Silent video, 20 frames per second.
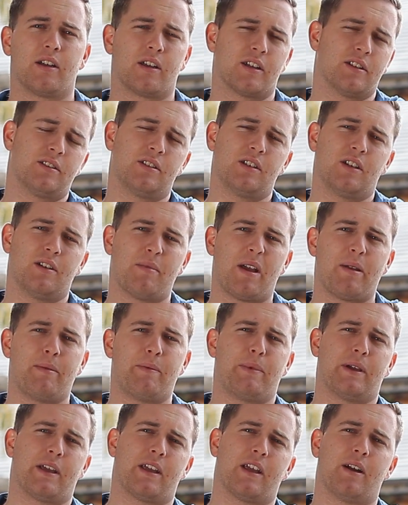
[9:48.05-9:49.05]
consider
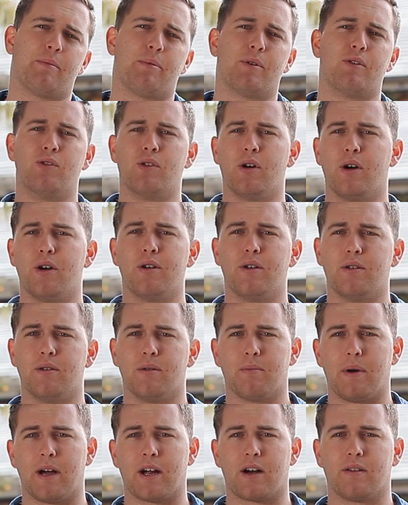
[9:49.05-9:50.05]
maybe picking up a
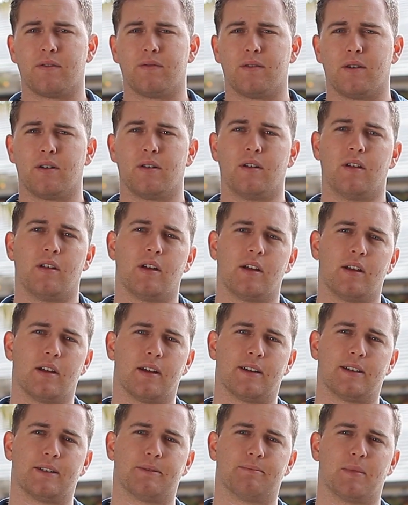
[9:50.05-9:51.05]
Rode microphone,
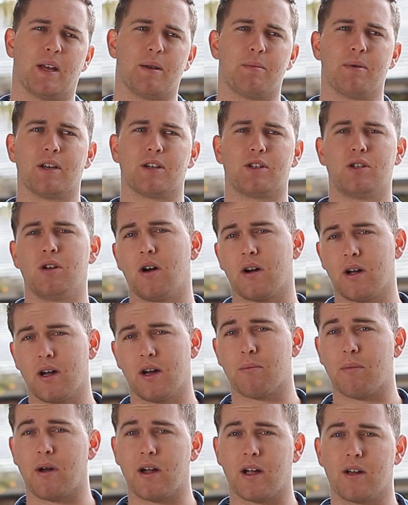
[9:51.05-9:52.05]
maybe a
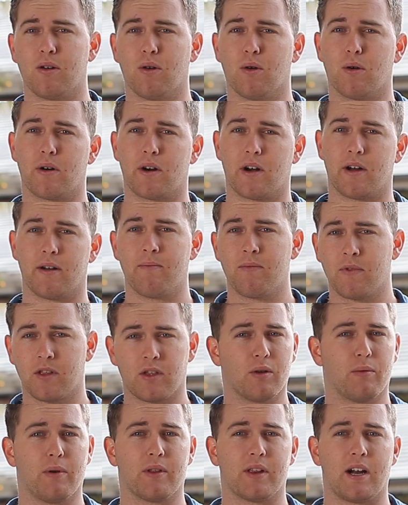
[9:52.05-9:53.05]
shotgun mic, or
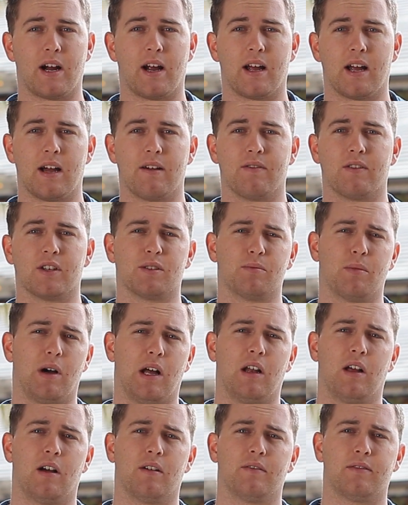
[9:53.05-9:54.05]
the one that I have, the
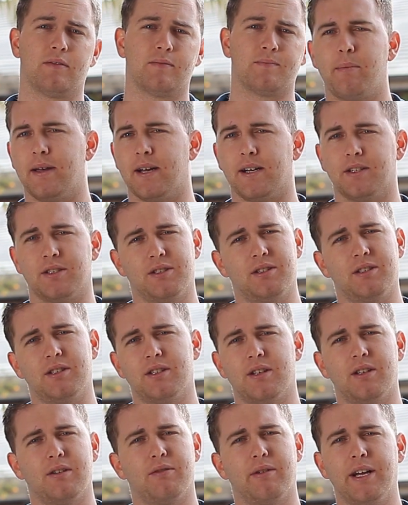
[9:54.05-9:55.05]
Smartlav. But yeah, just
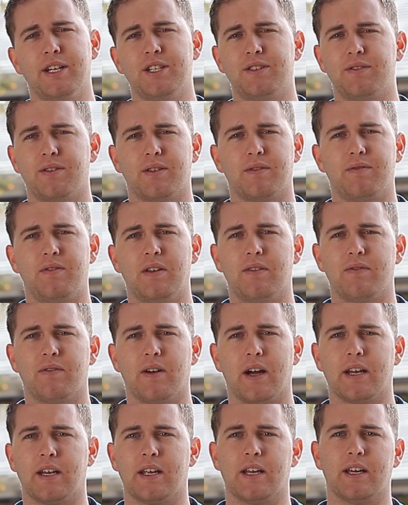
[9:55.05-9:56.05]
the range for the
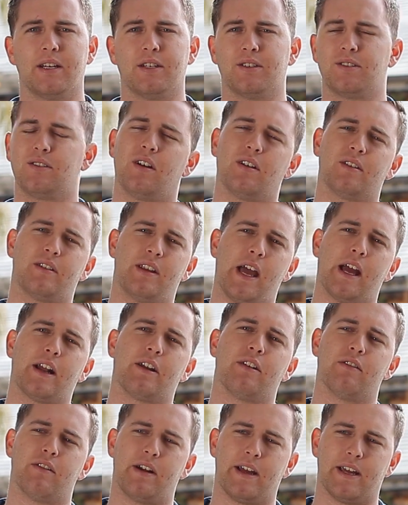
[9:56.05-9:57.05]
Fifine kit is not
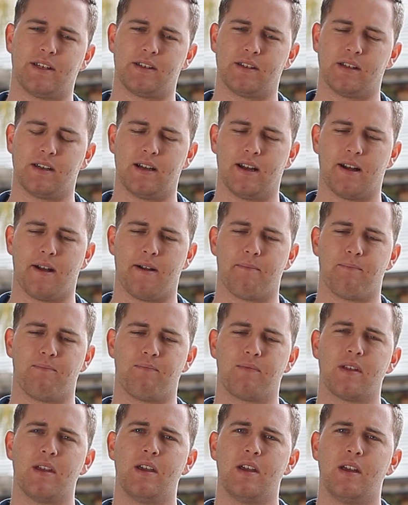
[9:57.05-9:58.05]
that great.
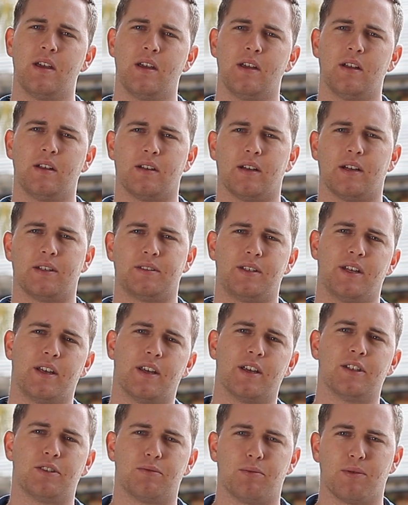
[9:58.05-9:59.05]
Nice
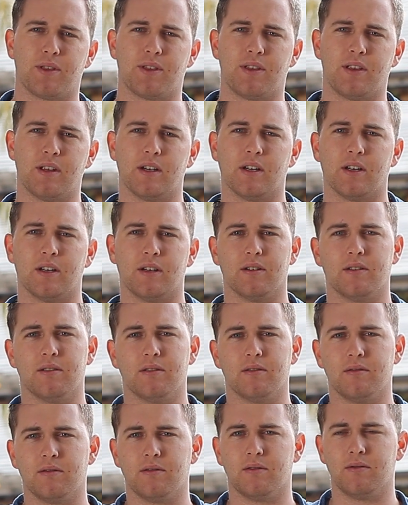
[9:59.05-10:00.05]
thing is with the
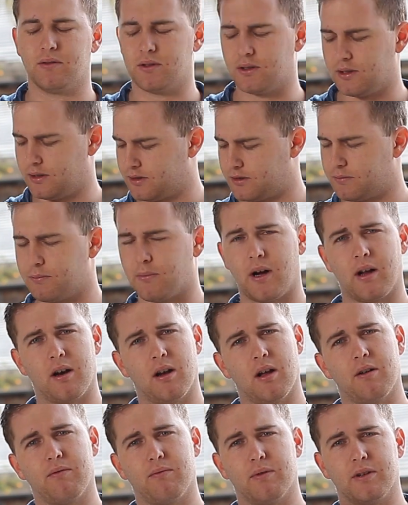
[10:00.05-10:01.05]

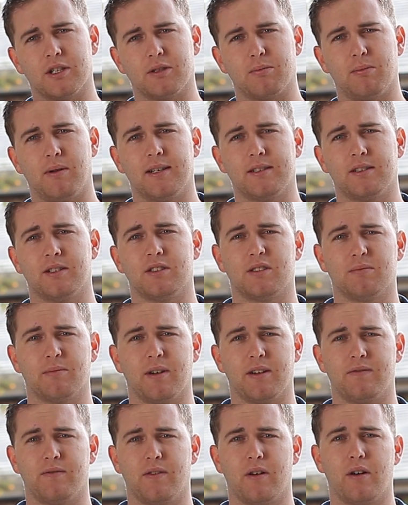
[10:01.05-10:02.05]
Smartlav, when it's plugged into
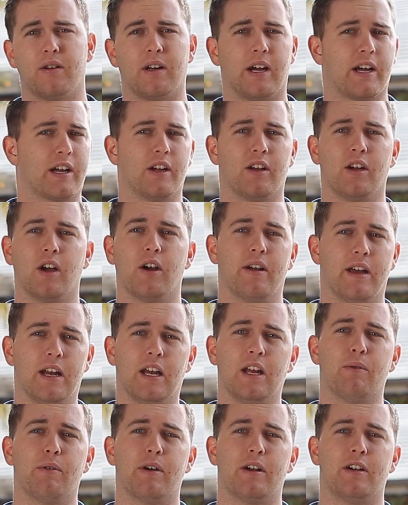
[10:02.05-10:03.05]
my phone, I can go
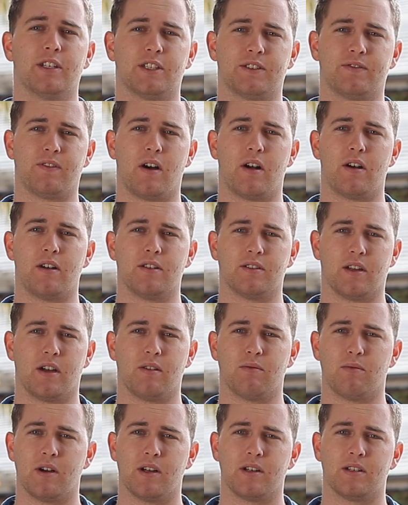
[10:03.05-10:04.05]
anywhere far as
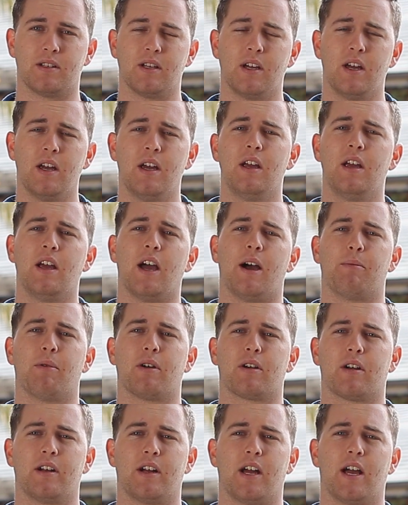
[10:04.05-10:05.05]
I want. I'm
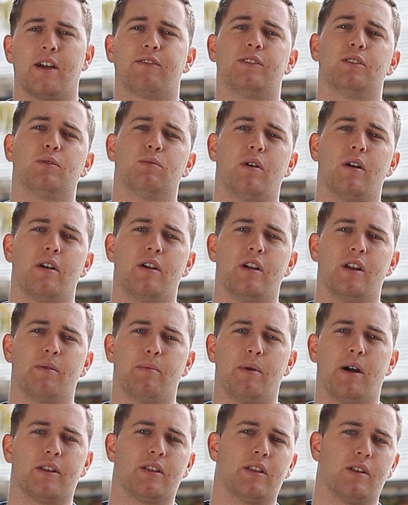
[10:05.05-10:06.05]
not going to have to worry
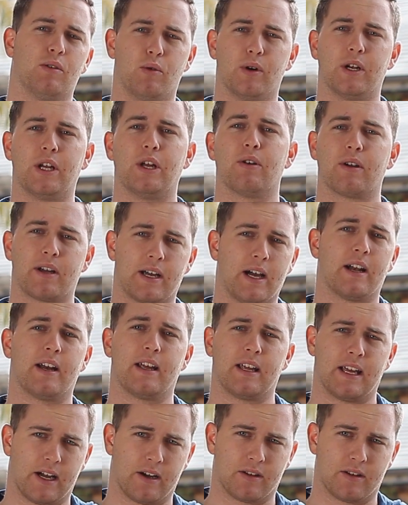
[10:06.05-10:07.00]
about the audio cutting